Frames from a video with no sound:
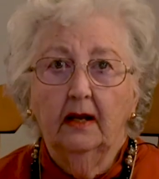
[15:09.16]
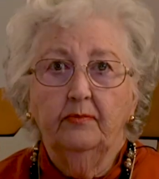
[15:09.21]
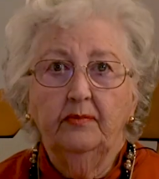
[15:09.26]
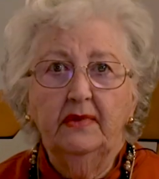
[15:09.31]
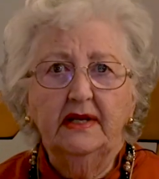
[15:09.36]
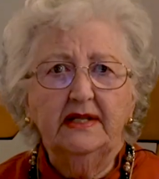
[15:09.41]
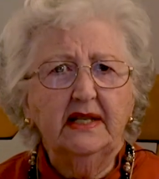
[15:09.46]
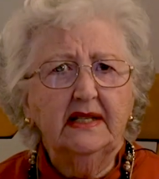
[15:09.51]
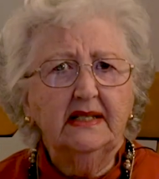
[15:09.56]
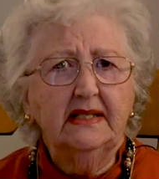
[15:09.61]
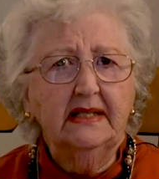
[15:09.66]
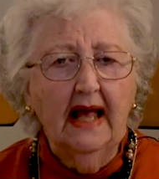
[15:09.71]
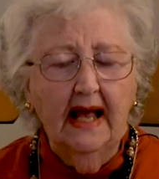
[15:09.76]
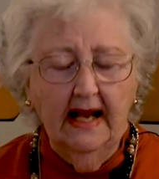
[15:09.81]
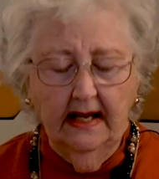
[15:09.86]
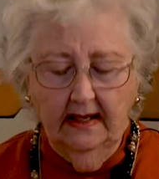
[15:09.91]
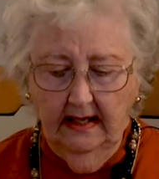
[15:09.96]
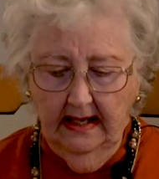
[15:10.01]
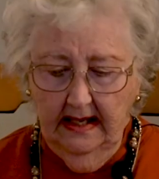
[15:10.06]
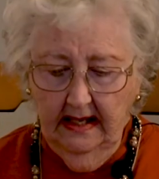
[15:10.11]
Mrs.
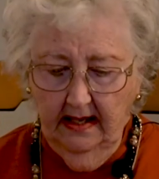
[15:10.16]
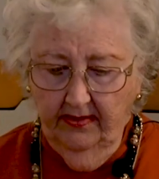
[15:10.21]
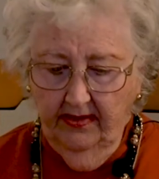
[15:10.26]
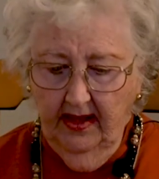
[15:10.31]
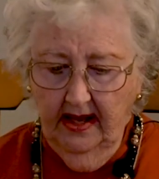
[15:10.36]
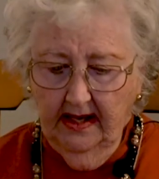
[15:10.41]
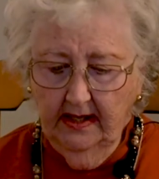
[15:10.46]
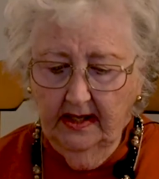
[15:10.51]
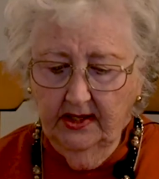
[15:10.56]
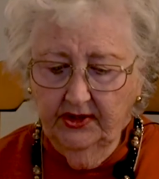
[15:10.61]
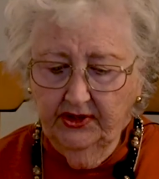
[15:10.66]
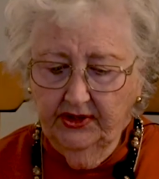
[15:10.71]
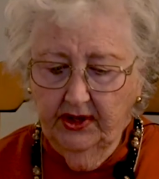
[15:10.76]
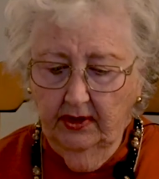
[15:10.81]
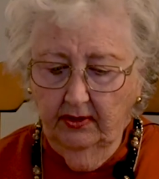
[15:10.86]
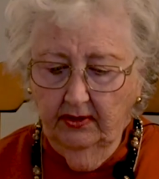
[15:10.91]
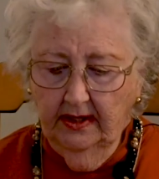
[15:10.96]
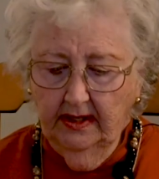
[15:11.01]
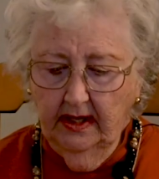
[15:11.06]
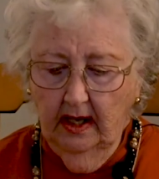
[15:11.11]
Langley then
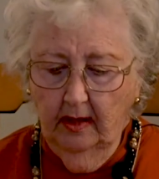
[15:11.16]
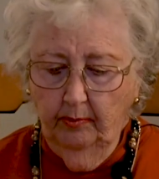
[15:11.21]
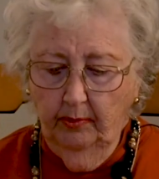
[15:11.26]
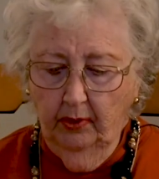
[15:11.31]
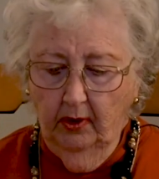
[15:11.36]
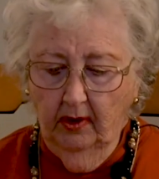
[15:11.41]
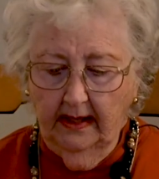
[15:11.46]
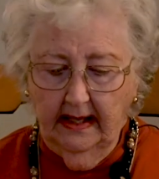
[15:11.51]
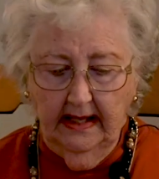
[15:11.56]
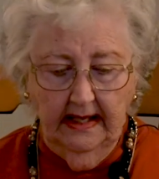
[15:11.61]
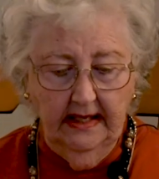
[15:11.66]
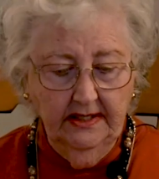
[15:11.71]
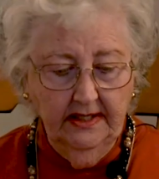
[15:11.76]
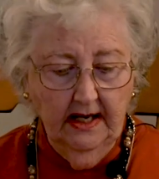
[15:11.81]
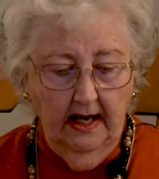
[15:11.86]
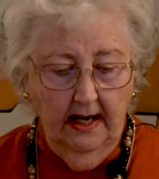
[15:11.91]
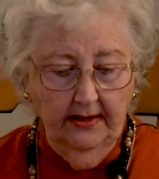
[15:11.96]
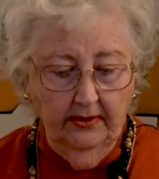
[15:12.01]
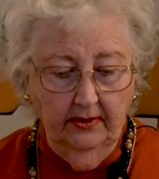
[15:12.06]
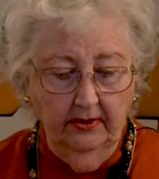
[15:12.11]
consulted a book
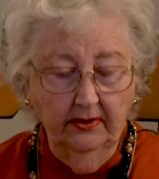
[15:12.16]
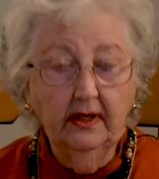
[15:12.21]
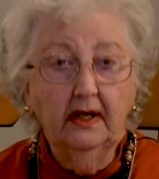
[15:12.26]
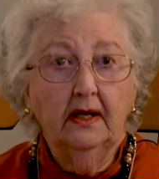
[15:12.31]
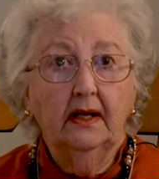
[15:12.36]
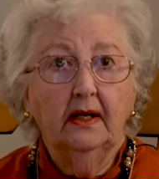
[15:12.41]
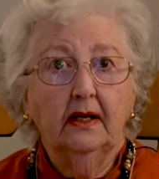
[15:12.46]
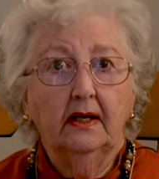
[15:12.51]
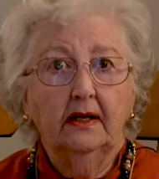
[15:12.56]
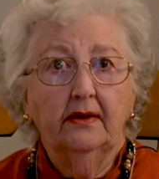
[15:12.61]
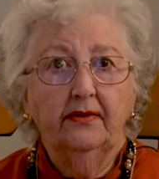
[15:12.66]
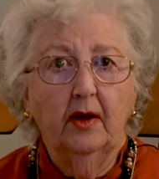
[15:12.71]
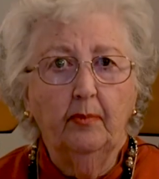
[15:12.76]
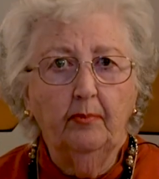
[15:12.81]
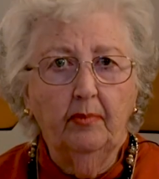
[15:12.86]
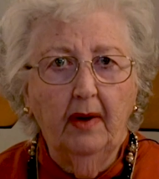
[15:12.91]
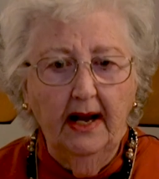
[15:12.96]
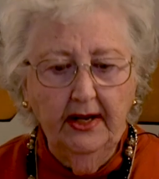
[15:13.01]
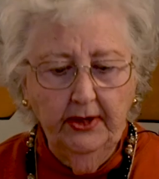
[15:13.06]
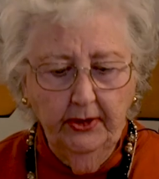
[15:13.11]
entitled The
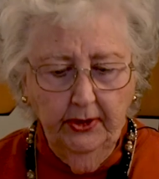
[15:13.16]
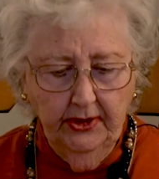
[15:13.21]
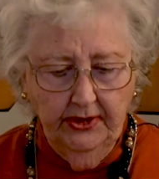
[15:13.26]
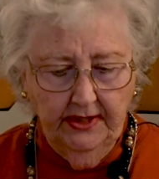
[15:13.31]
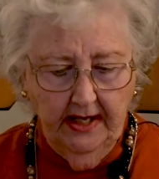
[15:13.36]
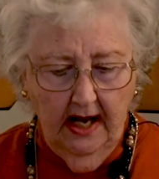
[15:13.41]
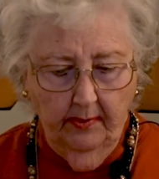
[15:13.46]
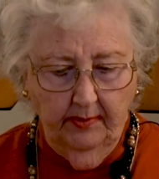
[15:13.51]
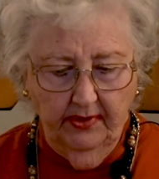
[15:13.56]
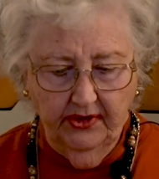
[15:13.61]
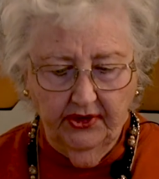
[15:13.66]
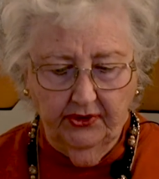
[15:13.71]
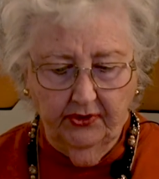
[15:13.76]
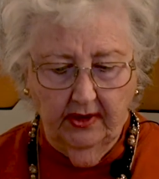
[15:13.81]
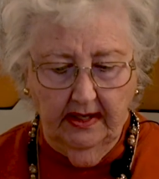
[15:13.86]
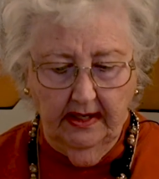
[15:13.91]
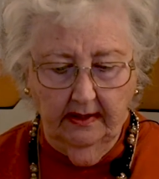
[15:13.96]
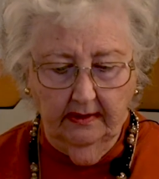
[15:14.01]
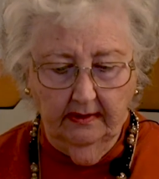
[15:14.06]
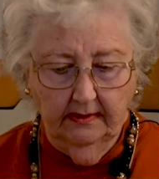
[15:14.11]
Bayeux
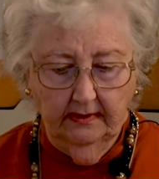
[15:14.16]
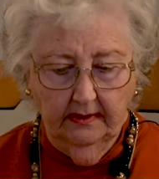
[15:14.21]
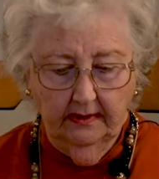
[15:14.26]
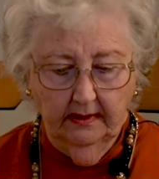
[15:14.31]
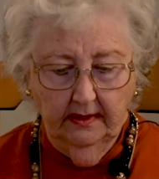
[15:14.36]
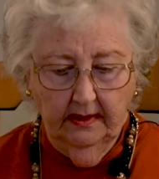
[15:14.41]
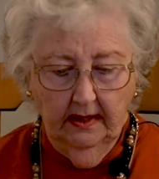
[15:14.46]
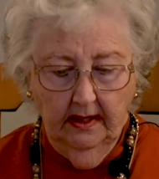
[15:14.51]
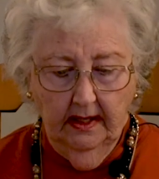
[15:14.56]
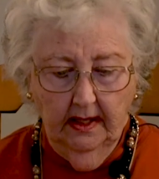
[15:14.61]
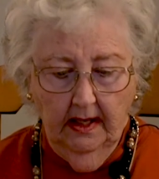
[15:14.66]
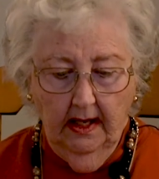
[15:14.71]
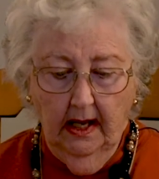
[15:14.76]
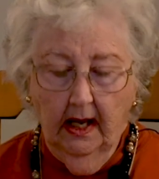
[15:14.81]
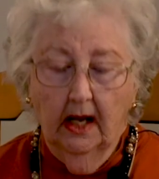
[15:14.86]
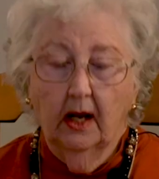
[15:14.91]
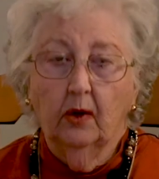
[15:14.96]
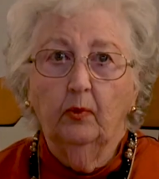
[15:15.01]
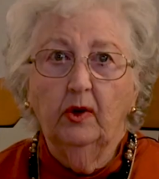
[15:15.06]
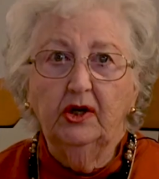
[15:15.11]
Tapestry,
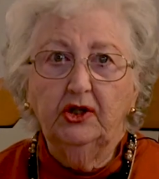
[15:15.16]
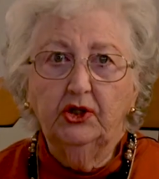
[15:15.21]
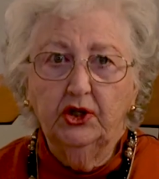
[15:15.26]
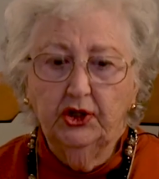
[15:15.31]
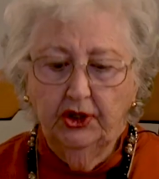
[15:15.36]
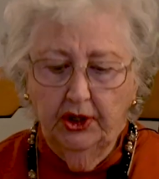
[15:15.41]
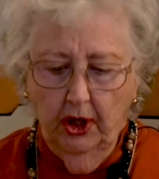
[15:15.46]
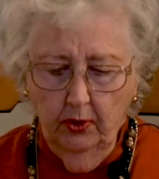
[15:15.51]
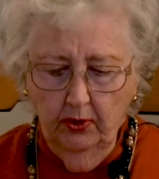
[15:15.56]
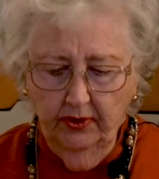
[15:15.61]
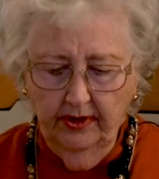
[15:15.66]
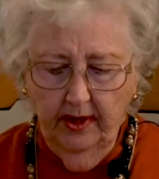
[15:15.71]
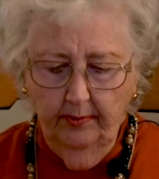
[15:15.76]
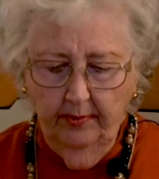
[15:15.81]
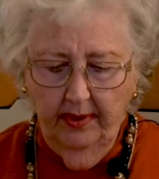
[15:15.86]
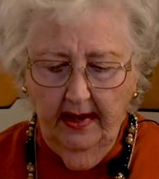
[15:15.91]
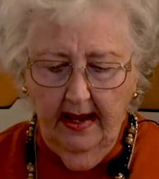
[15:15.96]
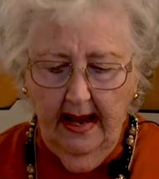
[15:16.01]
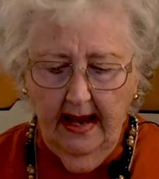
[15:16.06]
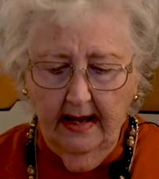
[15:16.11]
which showed the
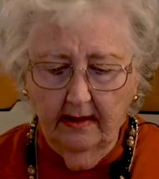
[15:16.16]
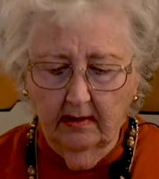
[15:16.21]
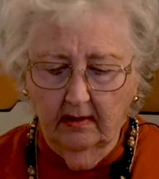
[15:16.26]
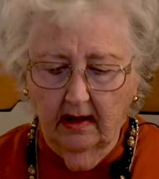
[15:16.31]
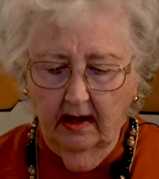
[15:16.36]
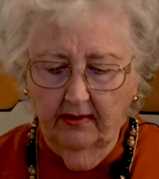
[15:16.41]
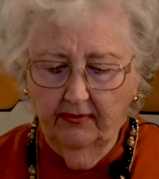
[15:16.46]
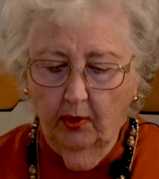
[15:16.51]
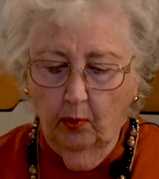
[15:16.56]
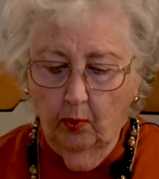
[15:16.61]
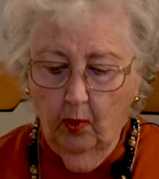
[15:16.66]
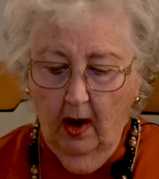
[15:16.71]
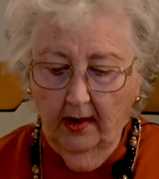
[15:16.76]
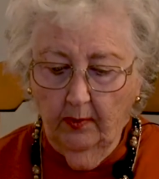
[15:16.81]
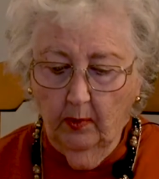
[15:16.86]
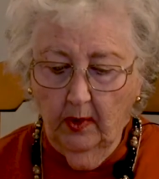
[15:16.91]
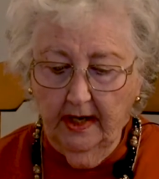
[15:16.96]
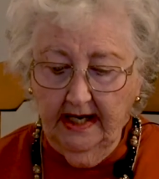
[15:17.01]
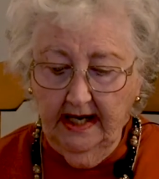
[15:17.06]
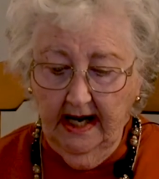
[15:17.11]
panel of the
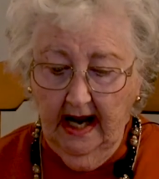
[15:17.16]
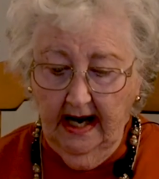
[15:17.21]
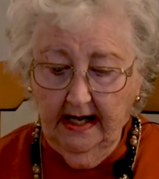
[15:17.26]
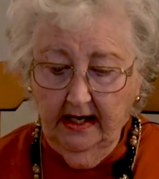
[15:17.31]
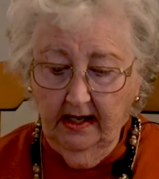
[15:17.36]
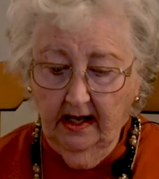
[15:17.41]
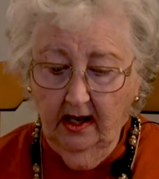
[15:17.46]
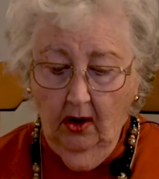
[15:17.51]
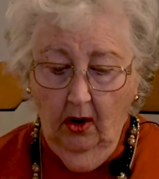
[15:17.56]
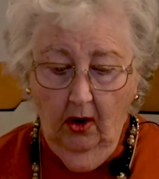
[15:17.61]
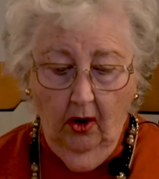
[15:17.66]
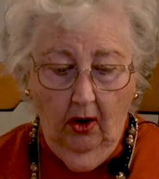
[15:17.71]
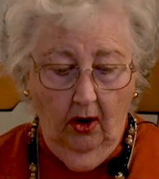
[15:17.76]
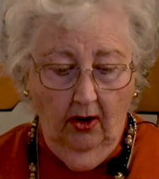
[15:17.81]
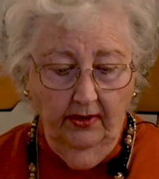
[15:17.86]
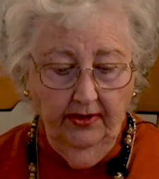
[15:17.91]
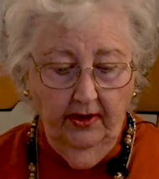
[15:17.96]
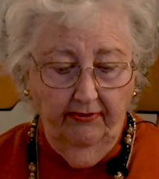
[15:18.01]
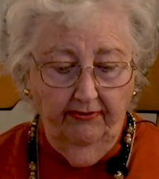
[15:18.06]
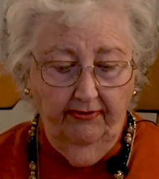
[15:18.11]
Wadard Knight
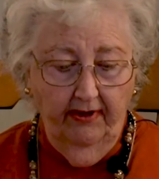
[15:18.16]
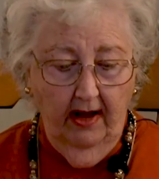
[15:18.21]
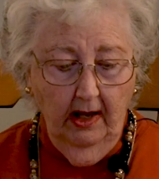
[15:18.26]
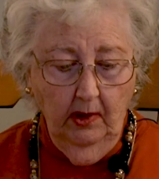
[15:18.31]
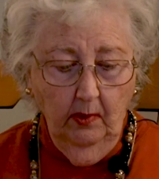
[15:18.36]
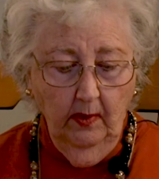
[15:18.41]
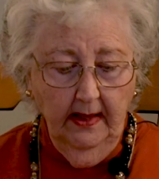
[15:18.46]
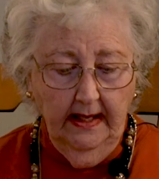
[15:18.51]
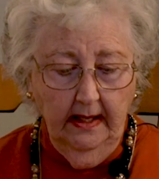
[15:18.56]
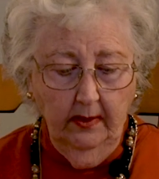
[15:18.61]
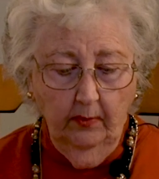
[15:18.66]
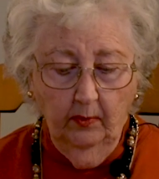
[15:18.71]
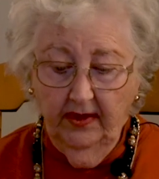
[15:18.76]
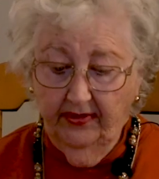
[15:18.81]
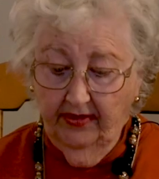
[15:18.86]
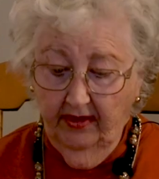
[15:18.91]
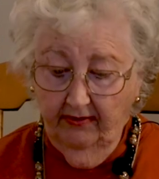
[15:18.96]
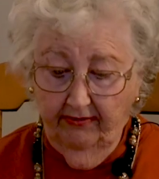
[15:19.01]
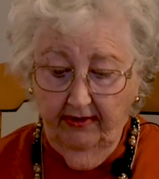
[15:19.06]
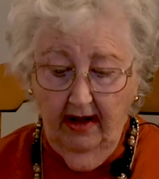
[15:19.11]
on the following
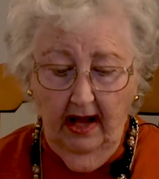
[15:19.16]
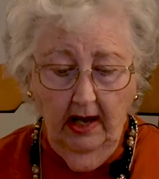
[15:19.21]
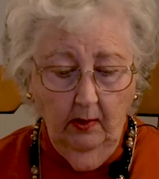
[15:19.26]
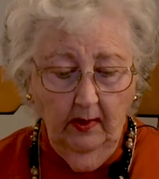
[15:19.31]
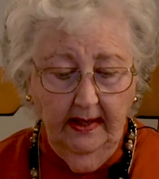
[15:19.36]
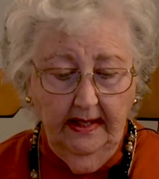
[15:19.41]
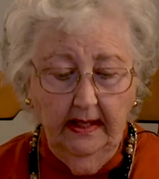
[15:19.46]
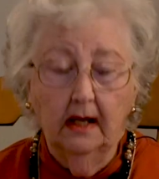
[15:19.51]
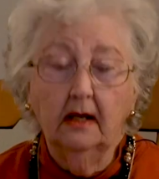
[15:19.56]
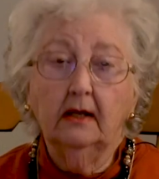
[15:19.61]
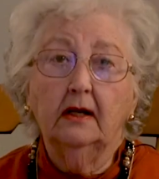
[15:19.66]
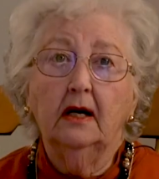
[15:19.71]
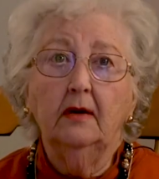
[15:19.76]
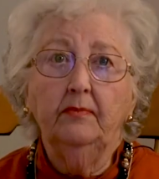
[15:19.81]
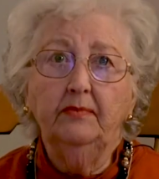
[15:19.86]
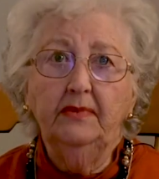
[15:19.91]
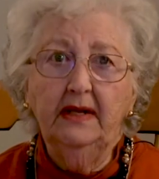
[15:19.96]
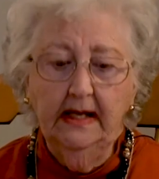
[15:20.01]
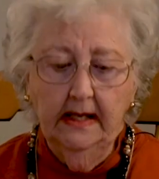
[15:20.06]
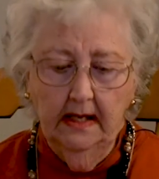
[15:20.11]

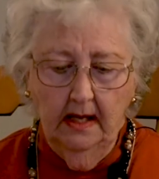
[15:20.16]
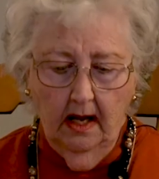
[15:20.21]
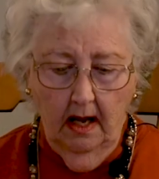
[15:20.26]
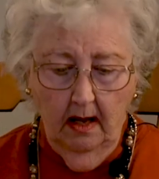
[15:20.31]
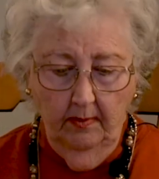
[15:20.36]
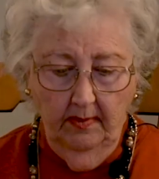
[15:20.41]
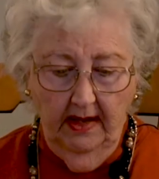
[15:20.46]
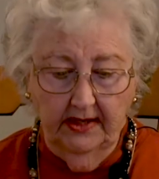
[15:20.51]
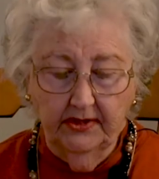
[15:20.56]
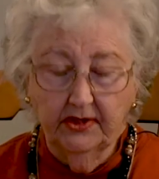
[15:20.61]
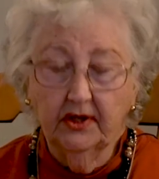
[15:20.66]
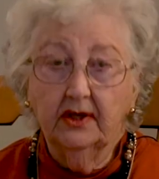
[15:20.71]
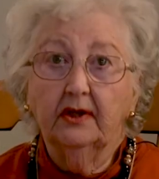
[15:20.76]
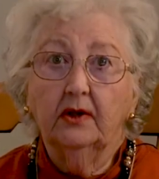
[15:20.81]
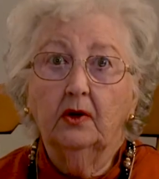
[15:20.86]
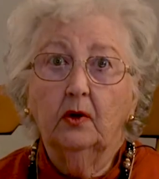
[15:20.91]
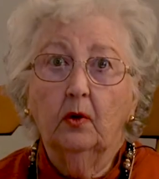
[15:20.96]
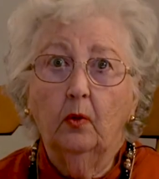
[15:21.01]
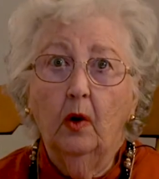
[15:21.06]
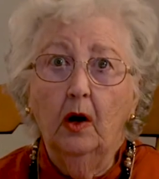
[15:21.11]
accompanying comment,
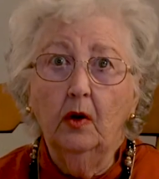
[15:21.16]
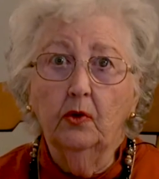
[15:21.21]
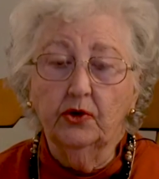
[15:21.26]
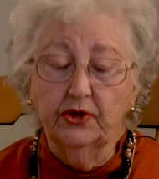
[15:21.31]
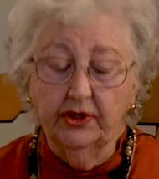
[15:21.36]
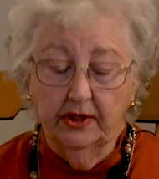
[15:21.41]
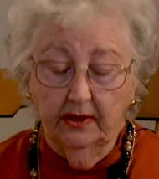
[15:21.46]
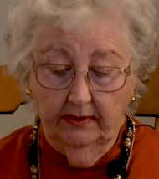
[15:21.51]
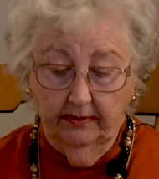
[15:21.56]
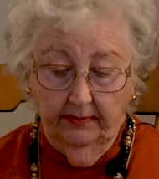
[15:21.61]
quote,